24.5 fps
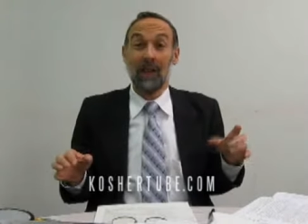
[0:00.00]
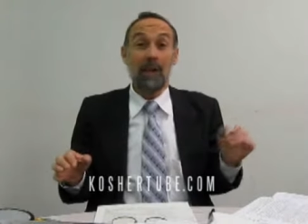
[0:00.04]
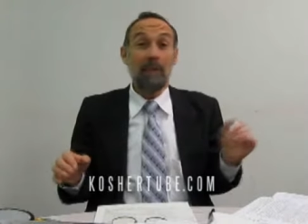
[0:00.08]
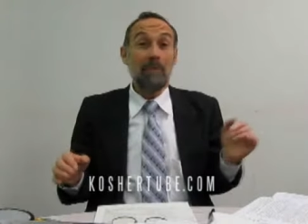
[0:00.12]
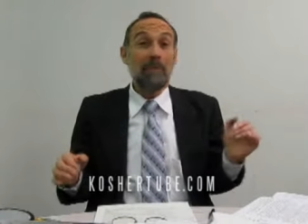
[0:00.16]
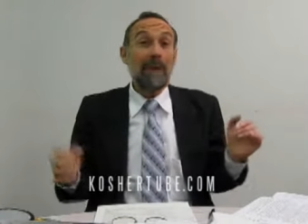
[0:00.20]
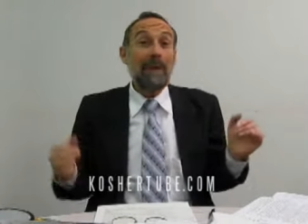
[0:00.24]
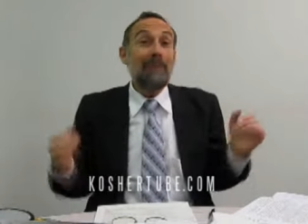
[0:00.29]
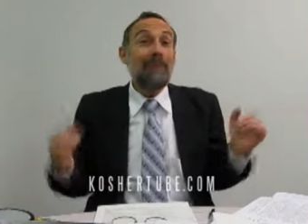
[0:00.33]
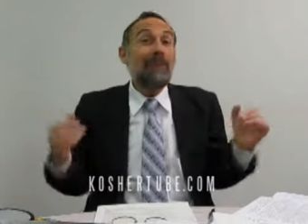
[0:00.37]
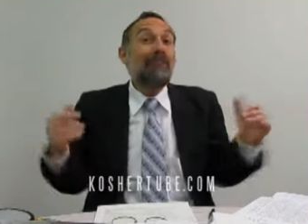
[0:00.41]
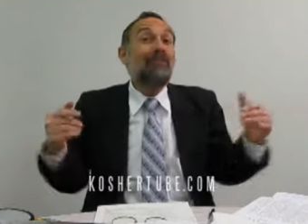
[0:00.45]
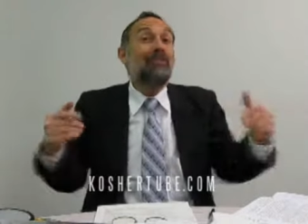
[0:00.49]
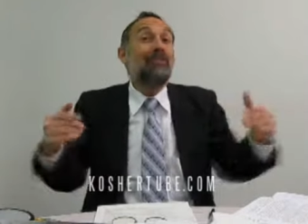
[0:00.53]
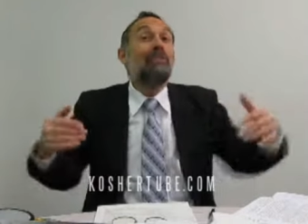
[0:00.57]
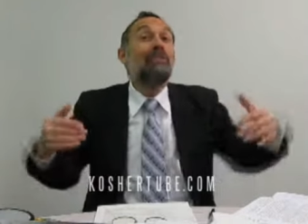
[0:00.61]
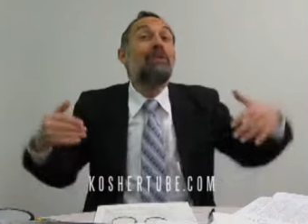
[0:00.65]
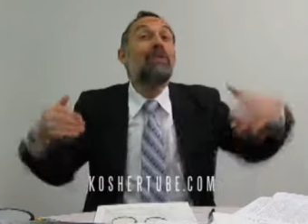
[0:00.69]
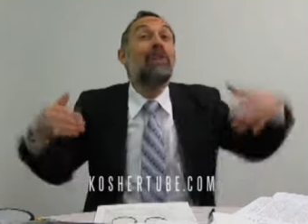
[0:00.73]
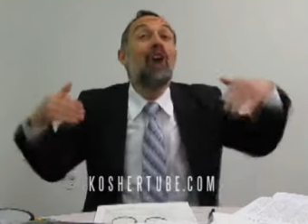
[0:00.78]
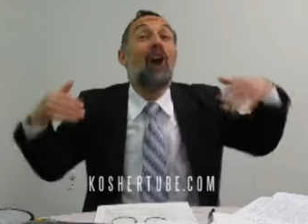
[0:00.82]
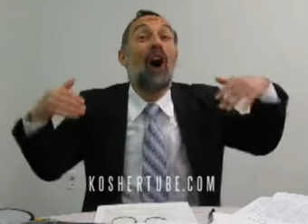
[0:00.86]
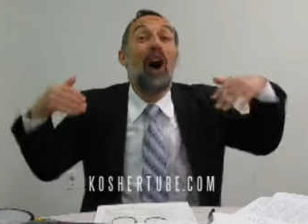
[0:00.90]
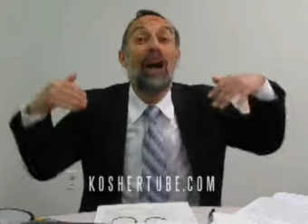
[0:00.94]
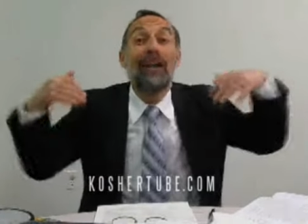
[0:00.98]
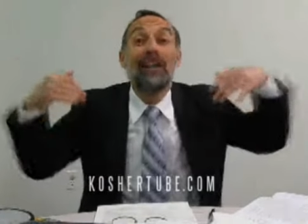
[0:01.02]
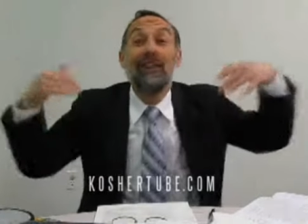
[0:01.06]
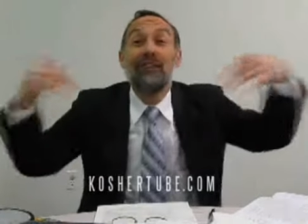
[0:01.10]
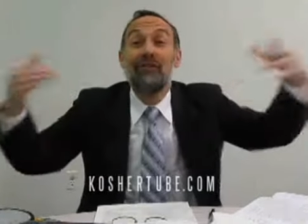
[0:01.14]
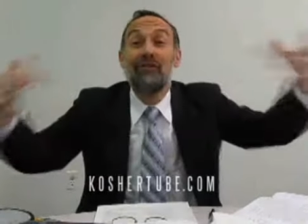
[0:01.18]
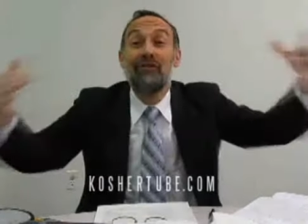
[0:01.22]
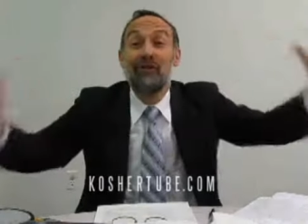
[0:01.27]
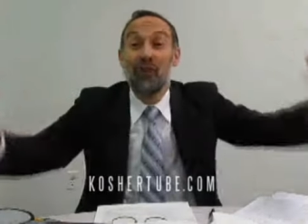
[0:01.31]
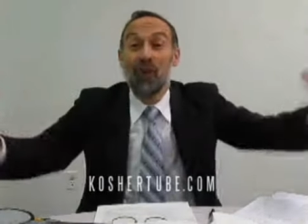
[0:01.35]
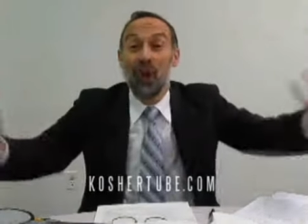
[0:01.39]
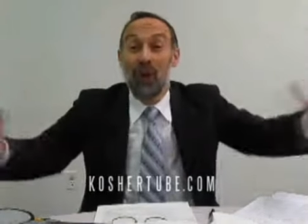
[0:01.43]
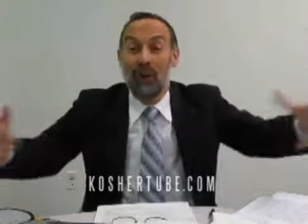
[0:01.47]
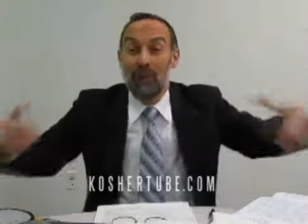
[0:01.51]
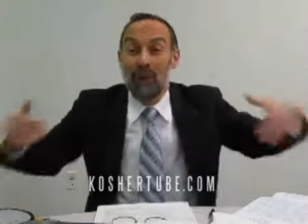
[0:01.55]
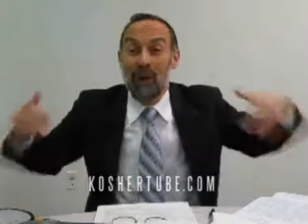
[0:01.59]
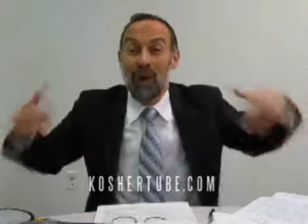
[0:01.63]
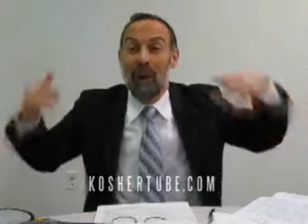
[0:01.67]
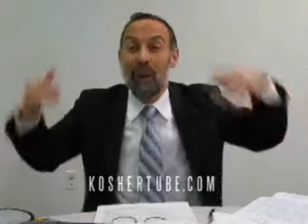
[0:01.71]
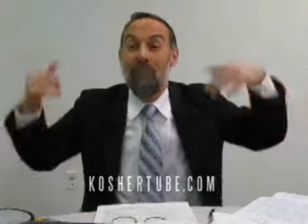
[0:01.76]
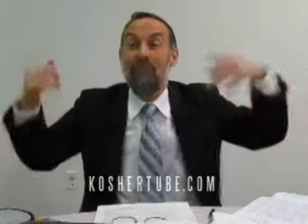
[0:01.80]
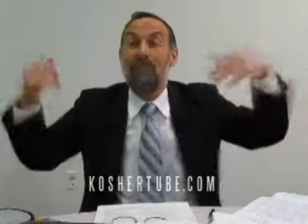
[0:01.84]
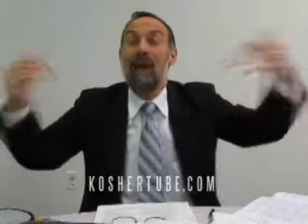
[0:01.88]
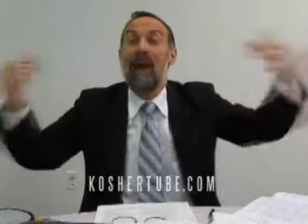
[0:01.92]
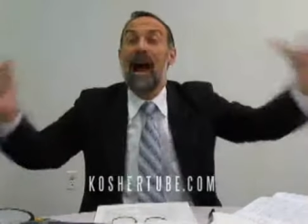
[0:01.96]
maybe even beyond the Nevuah,
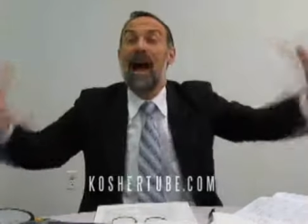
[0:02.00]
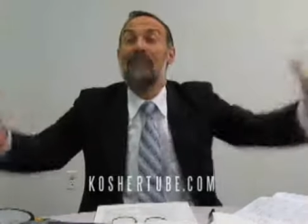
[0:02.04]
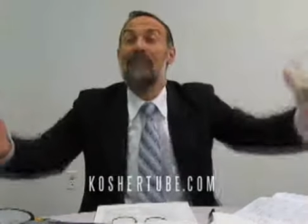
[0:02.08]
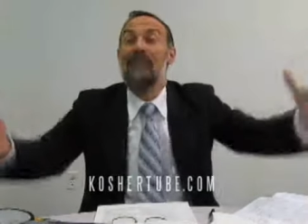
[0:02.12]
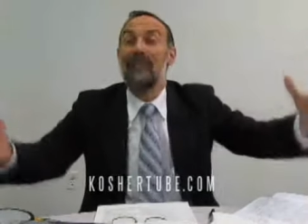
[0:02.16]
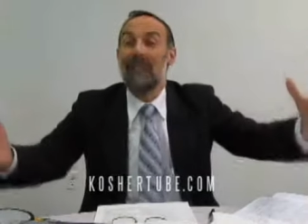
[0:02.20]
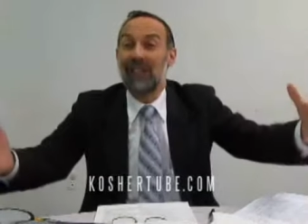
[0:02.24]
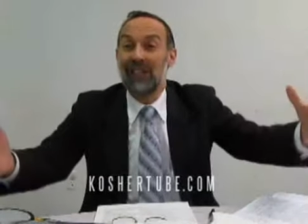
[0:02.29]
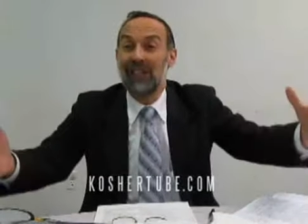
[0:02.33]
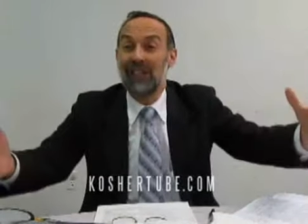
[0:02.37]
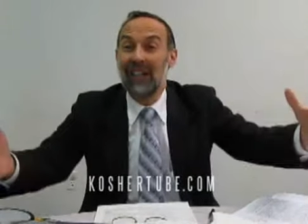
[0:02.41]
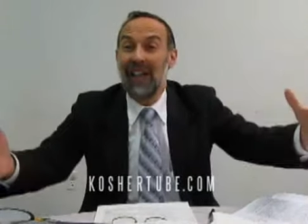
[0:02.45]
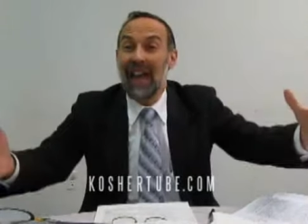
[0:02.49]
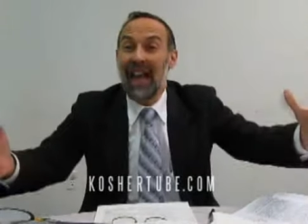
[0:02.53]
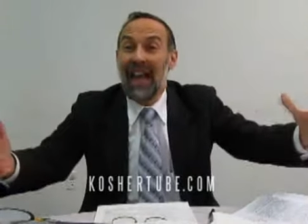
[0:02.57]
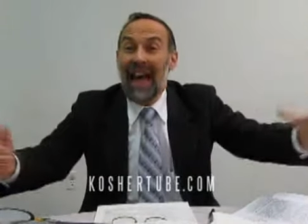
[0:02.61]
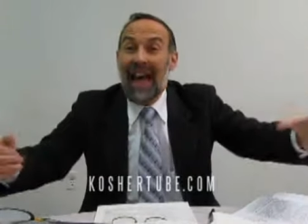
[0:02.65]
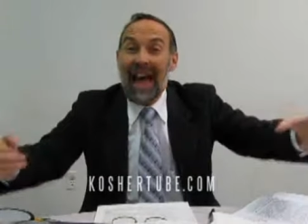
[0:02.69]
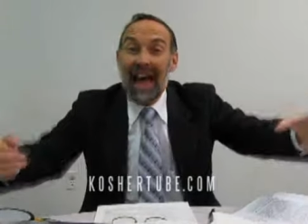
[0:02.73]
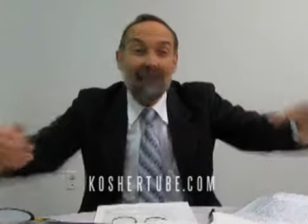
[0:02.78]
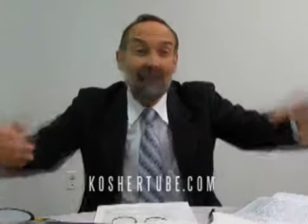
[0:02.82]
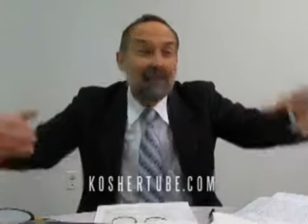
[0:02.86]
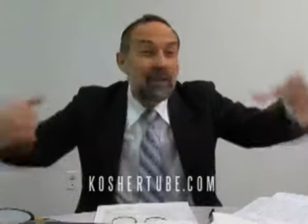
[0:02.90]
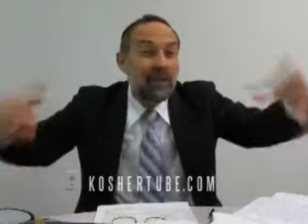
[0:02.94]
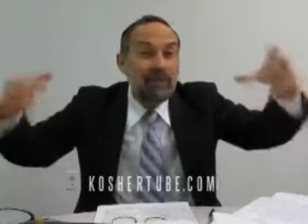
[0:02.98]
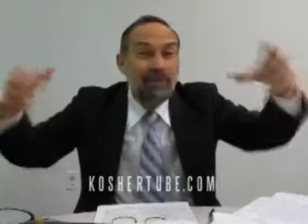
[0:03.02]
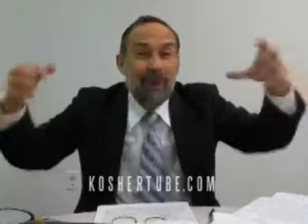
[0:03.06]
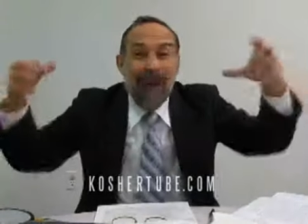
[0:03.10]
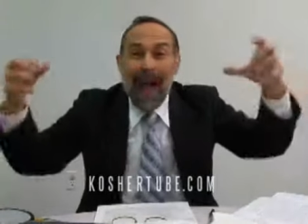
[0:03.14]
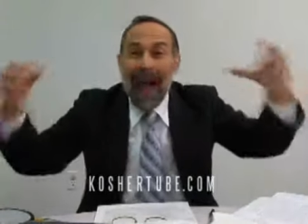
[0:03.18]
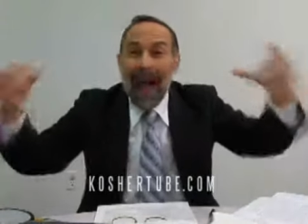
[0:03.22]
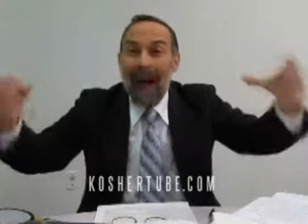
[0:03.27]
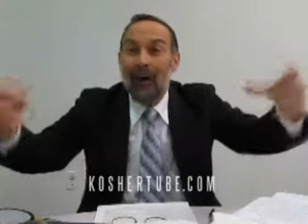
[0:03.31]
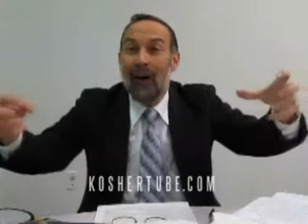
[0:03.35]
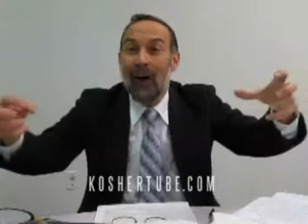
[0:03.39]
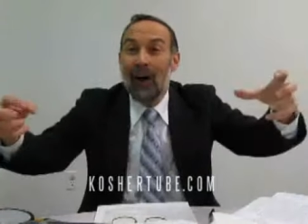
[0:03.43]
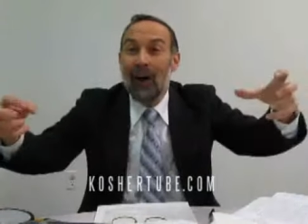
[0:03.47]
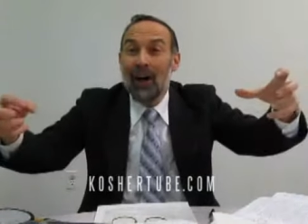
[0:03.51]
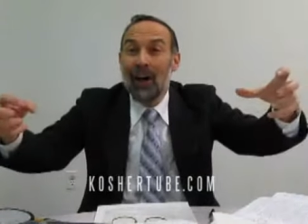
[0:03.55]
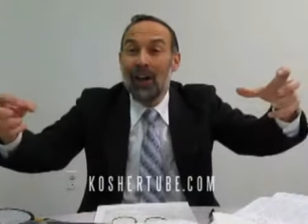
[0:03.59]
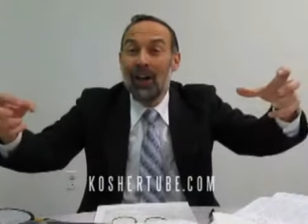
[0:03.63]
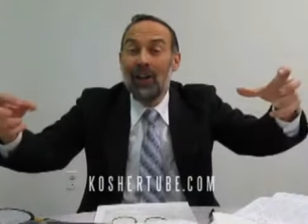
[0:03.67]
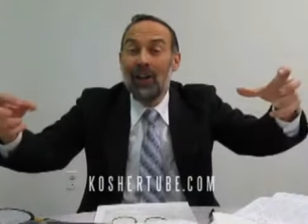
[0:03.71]
beyond prophecy, have the power